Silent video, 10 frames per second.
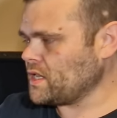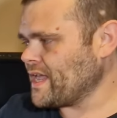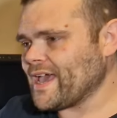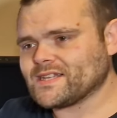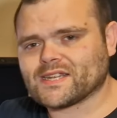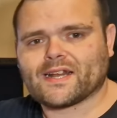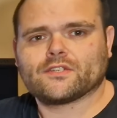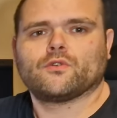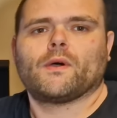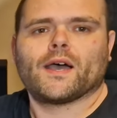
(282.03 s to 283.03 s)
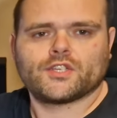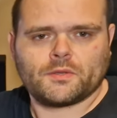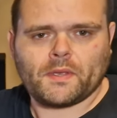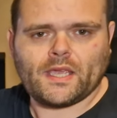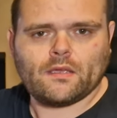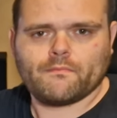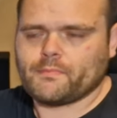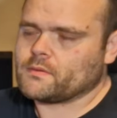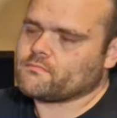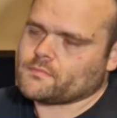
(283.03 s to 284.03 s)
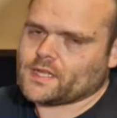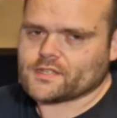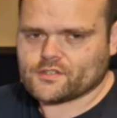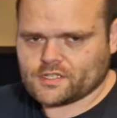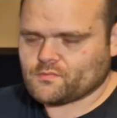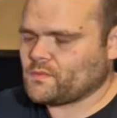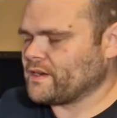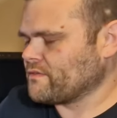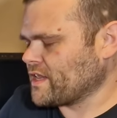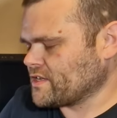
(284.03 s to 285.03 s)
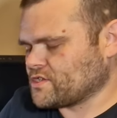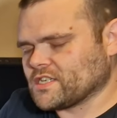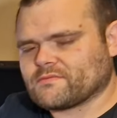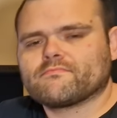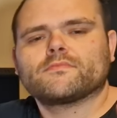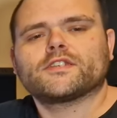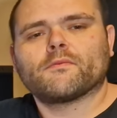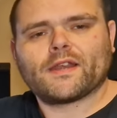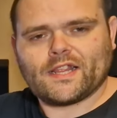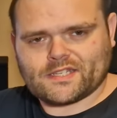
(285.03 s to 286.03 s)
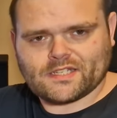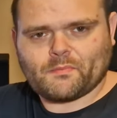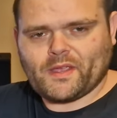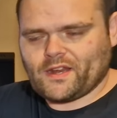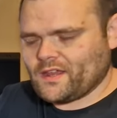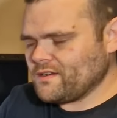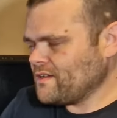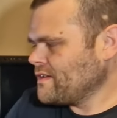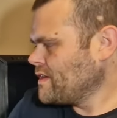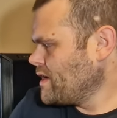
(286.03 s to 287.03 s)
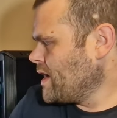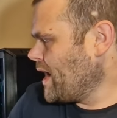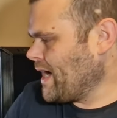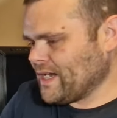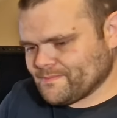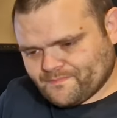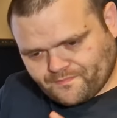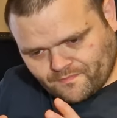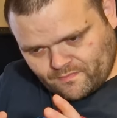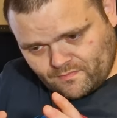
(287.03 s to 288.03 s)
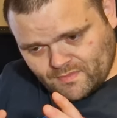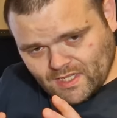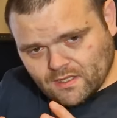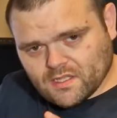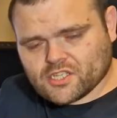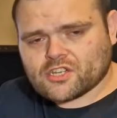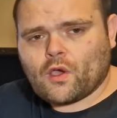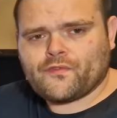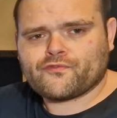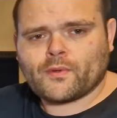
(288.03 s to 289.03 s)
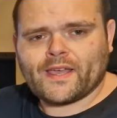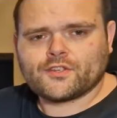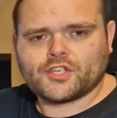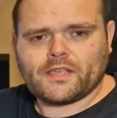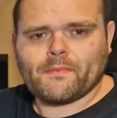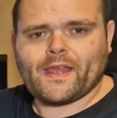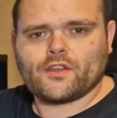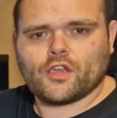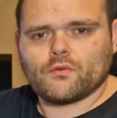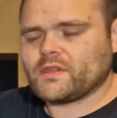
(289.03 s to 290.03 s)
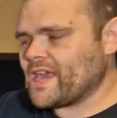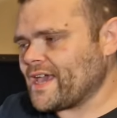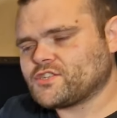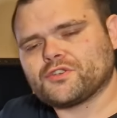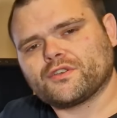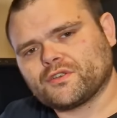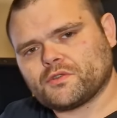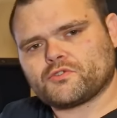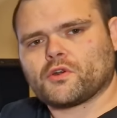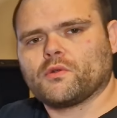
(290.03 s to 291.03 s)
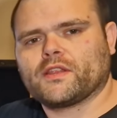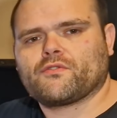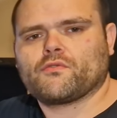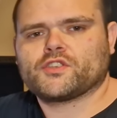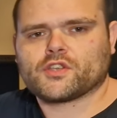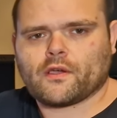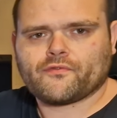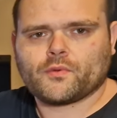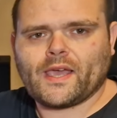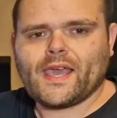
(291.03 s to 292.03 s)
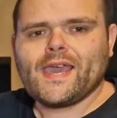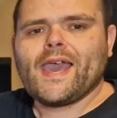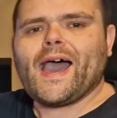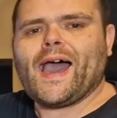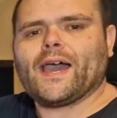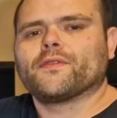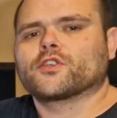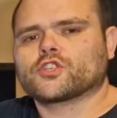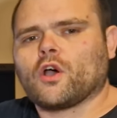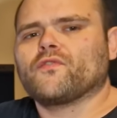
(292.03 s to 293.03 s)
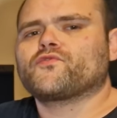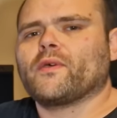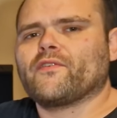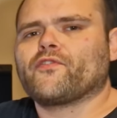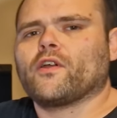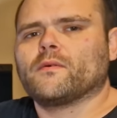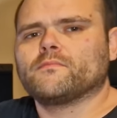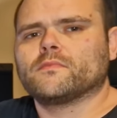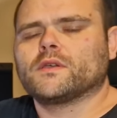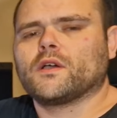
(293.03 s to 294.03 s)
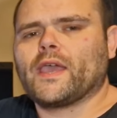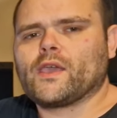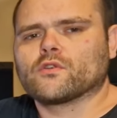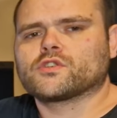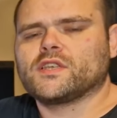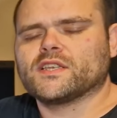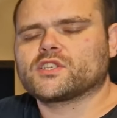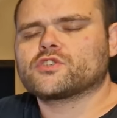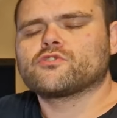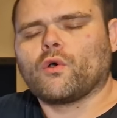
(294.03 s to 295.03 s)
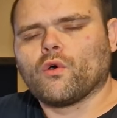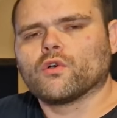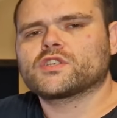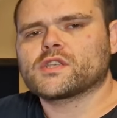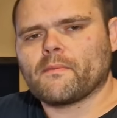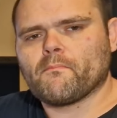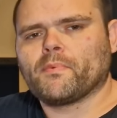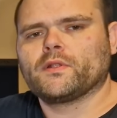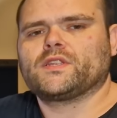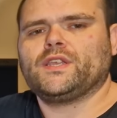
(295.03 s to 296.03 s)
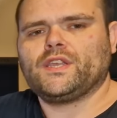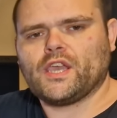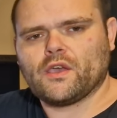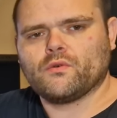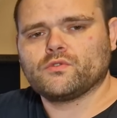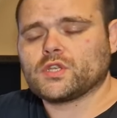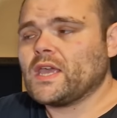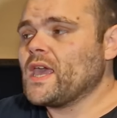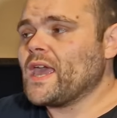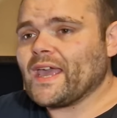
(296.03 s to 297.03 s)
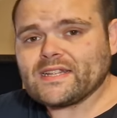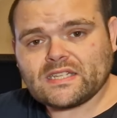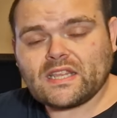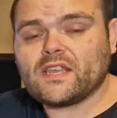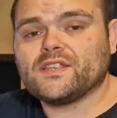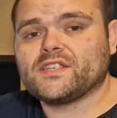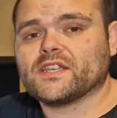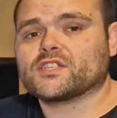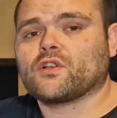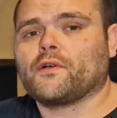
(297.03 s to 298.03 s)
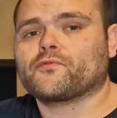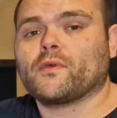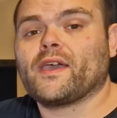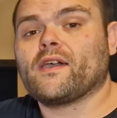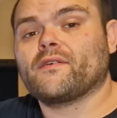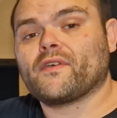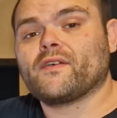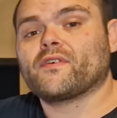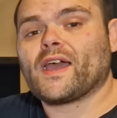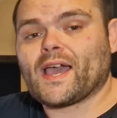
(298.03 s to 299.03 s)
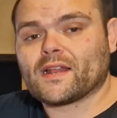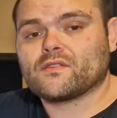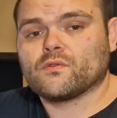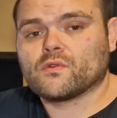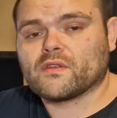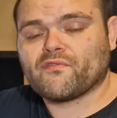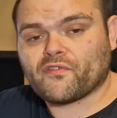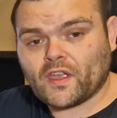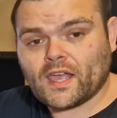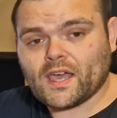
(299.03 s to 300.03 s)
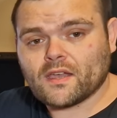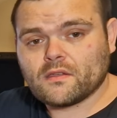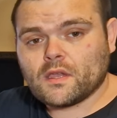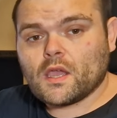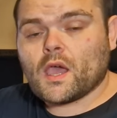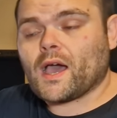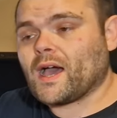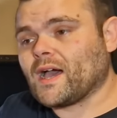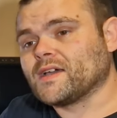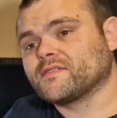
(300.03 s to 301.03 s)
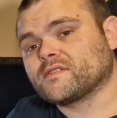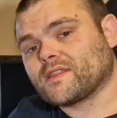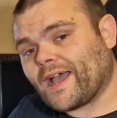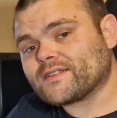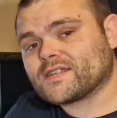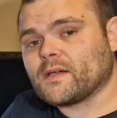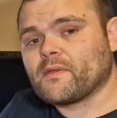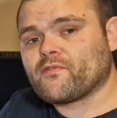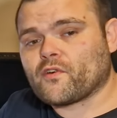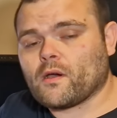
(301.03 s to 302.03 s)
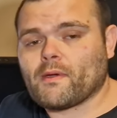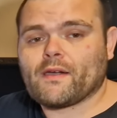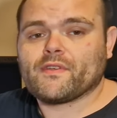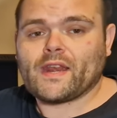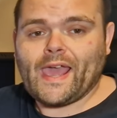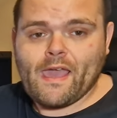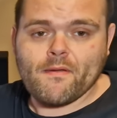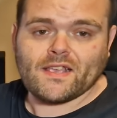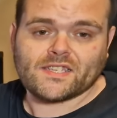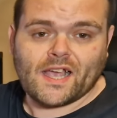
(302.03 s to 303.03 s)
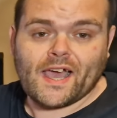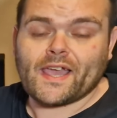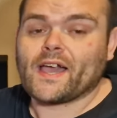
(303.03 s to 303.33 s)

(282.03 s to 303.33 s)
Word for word: Yes, it has no R G B, but that's just one. That's just someone else's opinion. Uh, the software G menu, yes, you can control it through the software, and the software from A O C is so simple to use. It's the easiest software I've ever had to configure, and that's coming from having M S I.